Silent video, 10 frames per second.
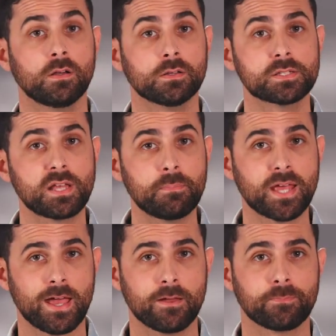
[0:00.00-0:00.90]

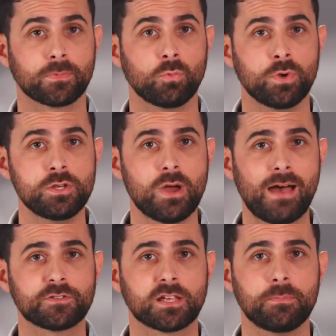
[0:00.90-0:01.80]
Someday, when you
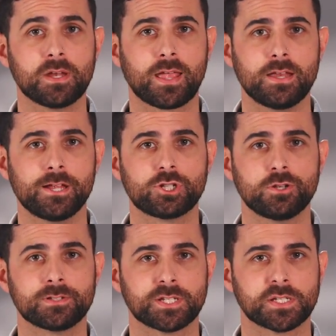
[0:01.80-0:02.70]
have to communicate
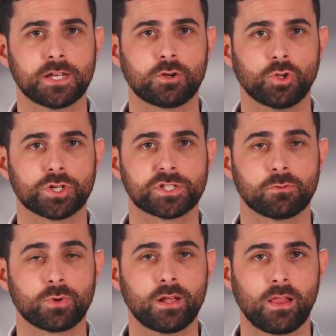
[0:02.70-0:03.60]
issues to stakeholders
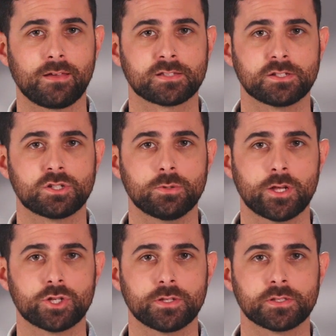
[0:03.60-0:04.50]
in real-life
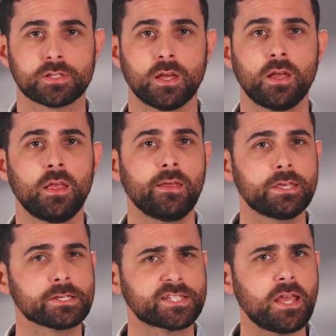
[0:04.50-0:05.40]
situations,
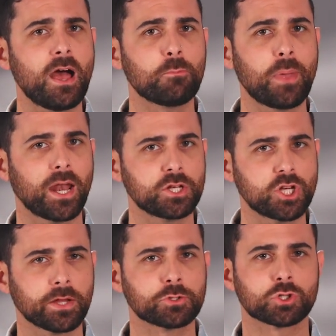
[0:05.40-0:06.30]
you'll see how
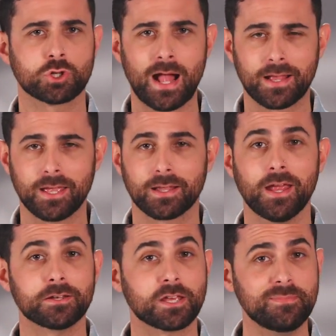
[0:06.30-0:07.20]
managing, tracking,
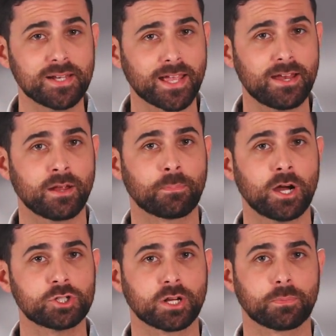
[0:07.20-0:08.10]
and communicating
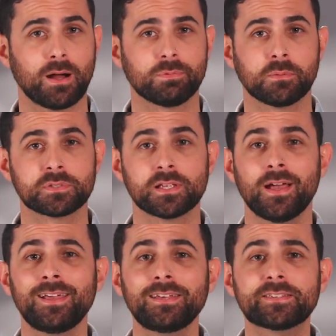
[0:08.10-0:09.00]
project problems
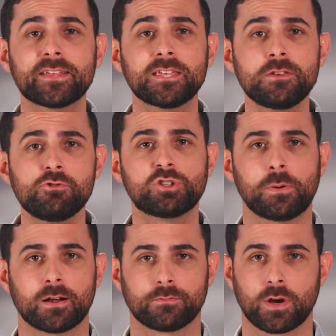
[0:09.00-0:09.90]
is a huge
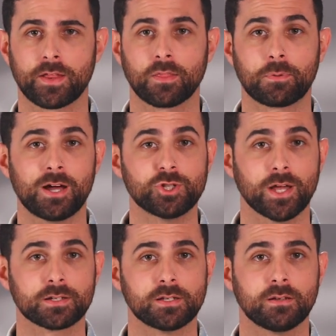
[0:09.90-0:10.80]
part of running the
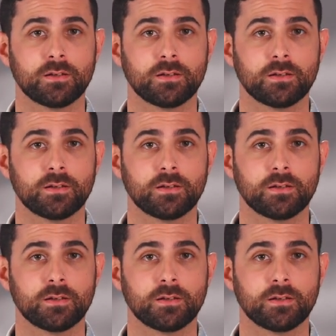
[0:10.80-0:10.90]
project.